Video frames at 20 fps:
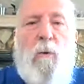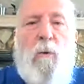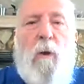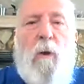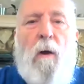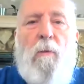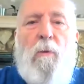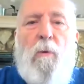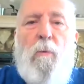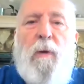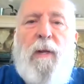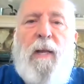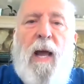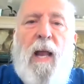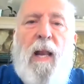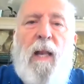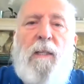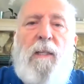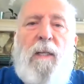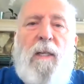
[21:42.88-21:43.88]
The
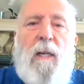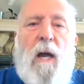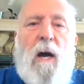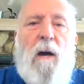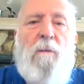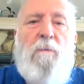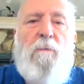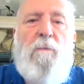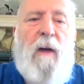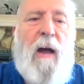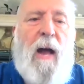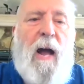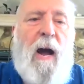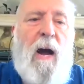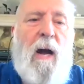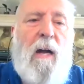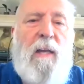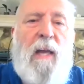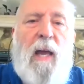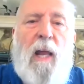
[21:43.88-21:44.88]
reality of
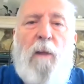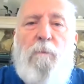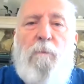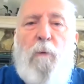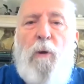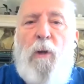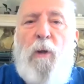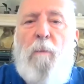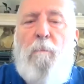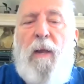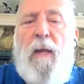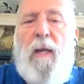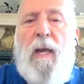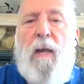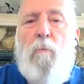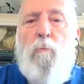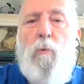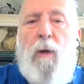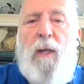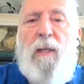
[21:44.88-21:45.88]
California being
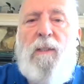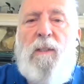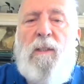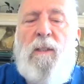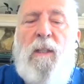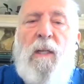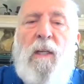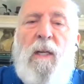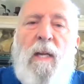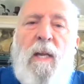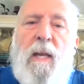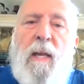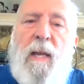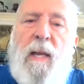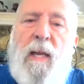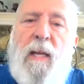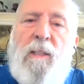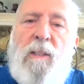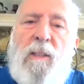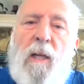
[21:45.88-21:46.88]
at risk
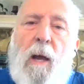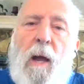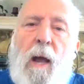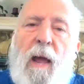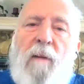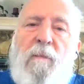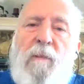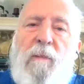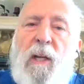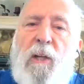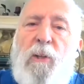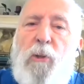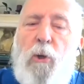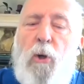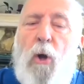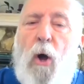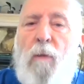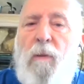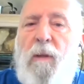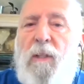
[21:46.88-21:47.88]
is evident in
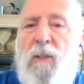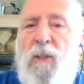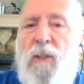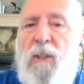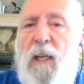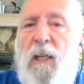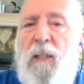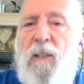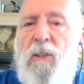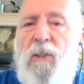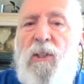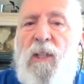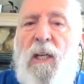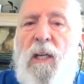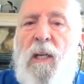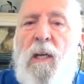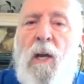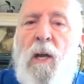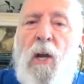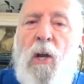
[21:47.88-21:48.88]
all these things.
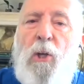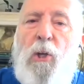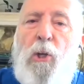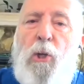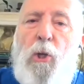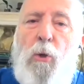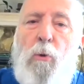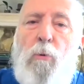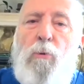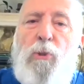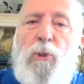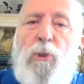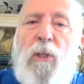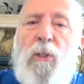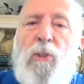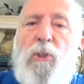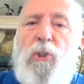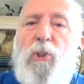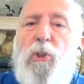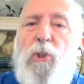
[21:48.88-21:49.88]
The huge
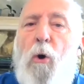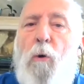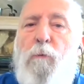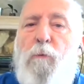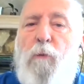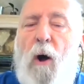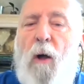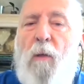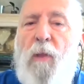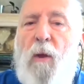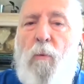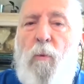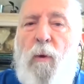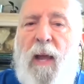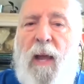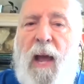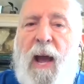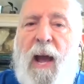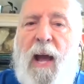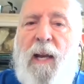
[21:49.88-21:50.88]
snowfall that we
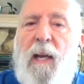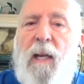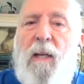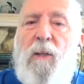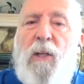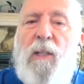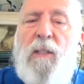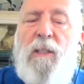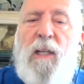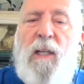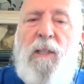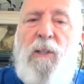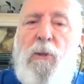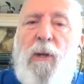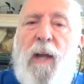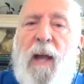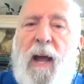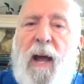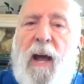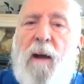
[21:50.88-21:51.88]
had and continue to
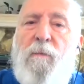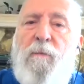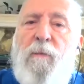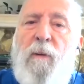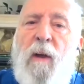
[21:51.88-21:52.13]
have